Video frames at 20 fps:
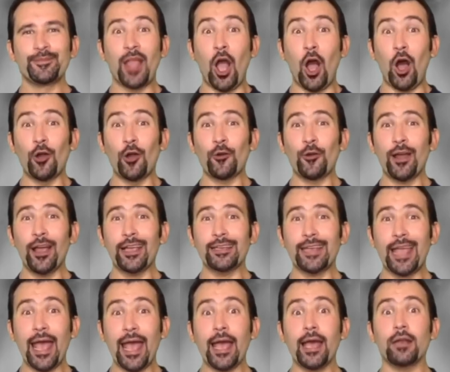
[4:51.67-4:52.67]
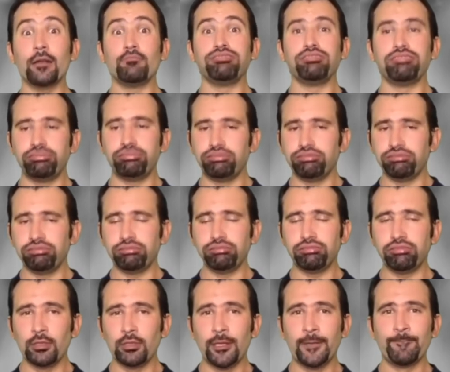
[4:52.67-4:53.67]
All right, and
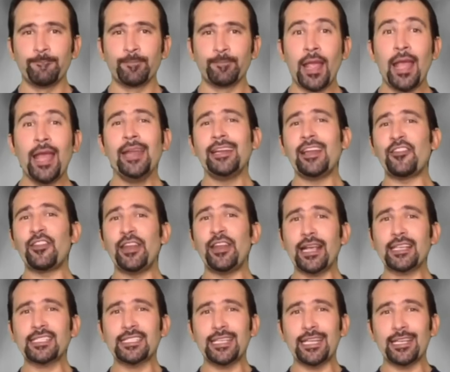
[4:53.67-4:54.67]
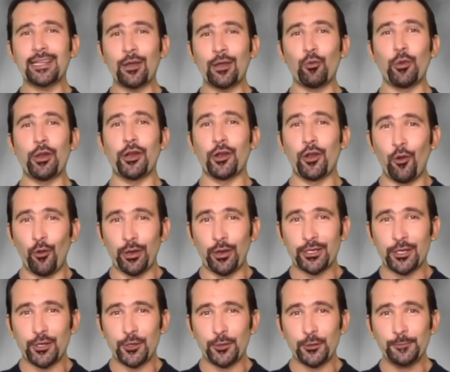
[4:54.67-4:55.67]
now the next thing that we are going
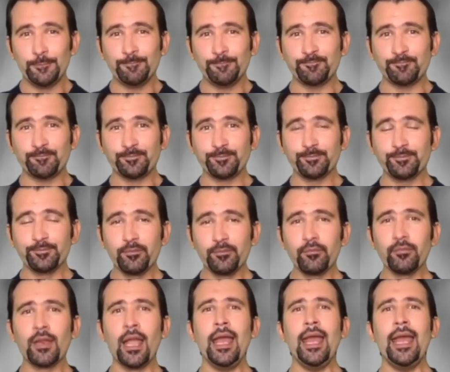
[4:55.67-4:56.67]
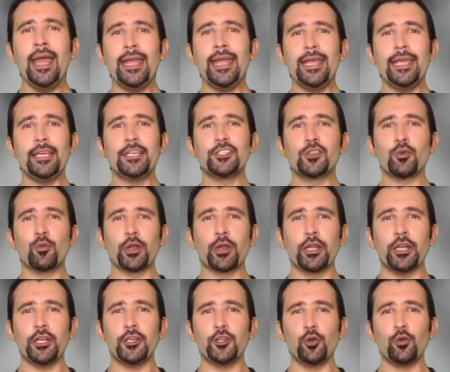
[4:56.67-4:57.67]
to do is we're
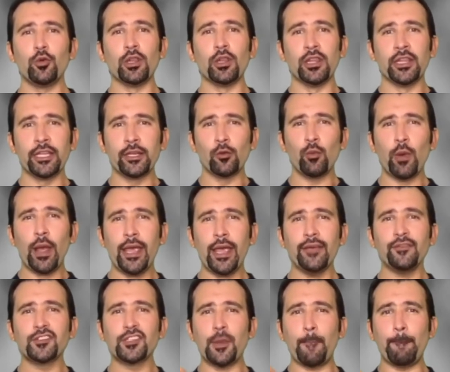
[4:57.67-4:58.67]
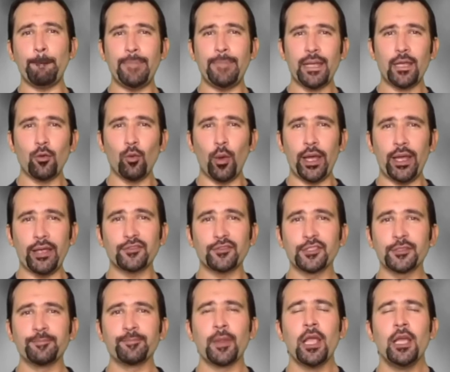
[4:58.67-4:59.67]
gonna do little waves, big waves.
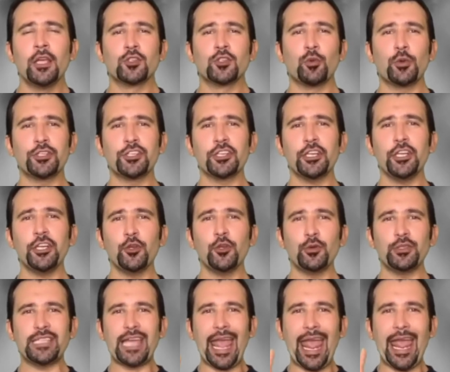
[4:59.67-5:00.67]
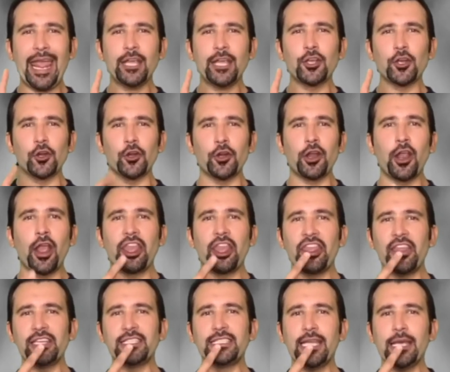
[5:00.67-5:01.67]
So what you're gonna do is anchor
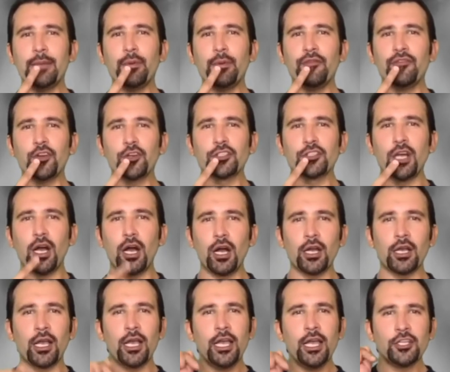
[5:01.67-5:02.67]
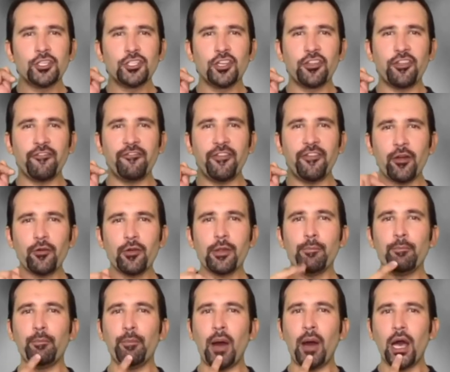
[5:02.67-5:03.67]
the tip of your tongue to the very
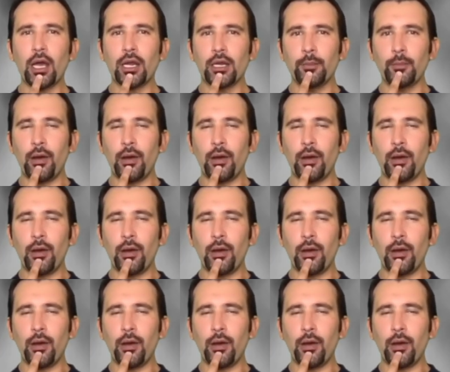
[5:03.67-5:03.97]
bottom